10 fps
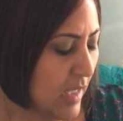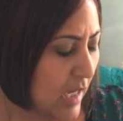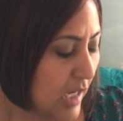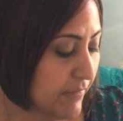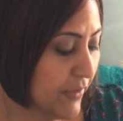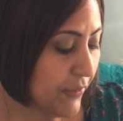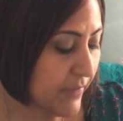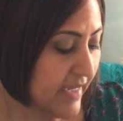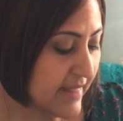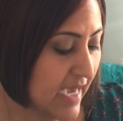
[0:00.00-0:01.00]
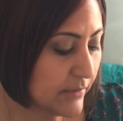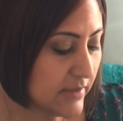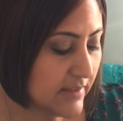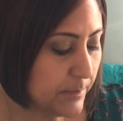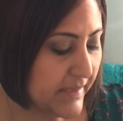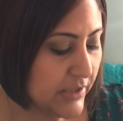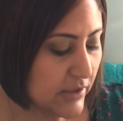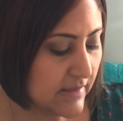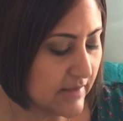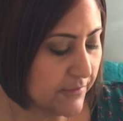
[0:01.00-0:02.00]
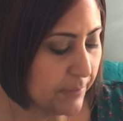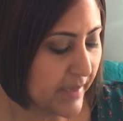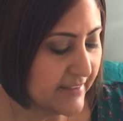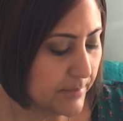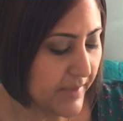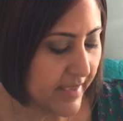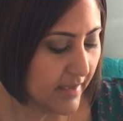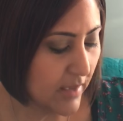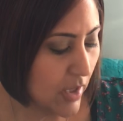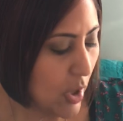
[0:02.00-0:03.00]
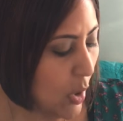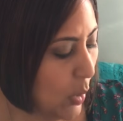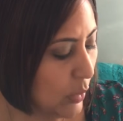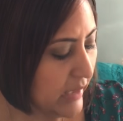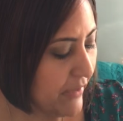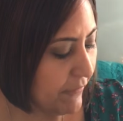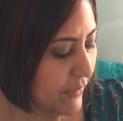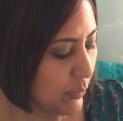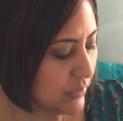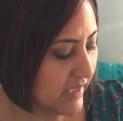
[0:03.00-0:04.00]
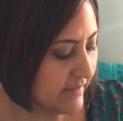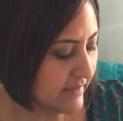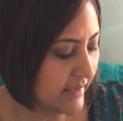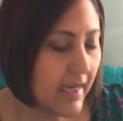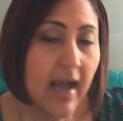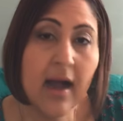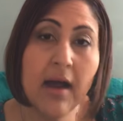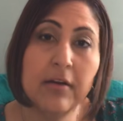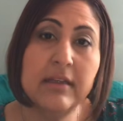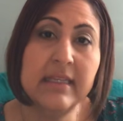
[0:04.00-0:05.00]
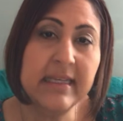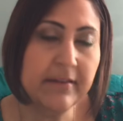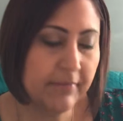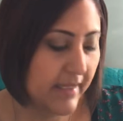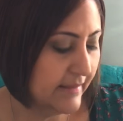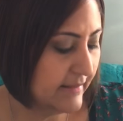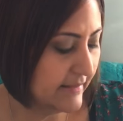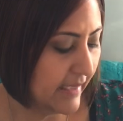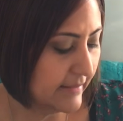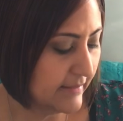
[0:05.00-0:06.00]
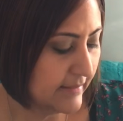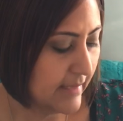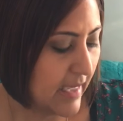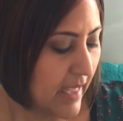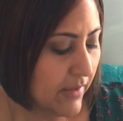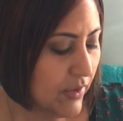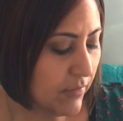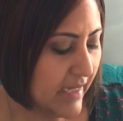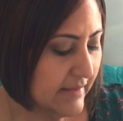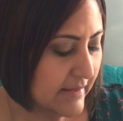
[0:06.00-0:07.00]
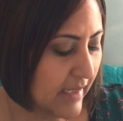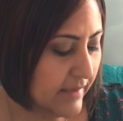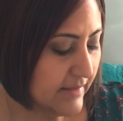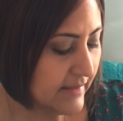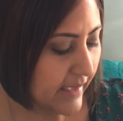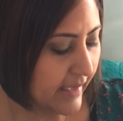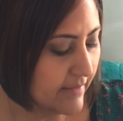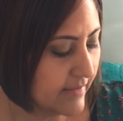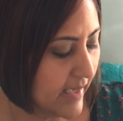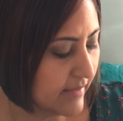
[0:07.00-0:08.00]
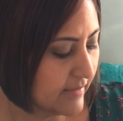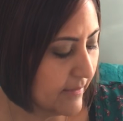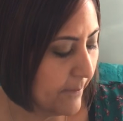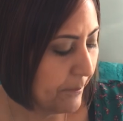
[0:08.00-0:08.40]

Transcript: Of the 3,000 species of Phasmida, only a few dozen are leaf insects. The rest are stick insects.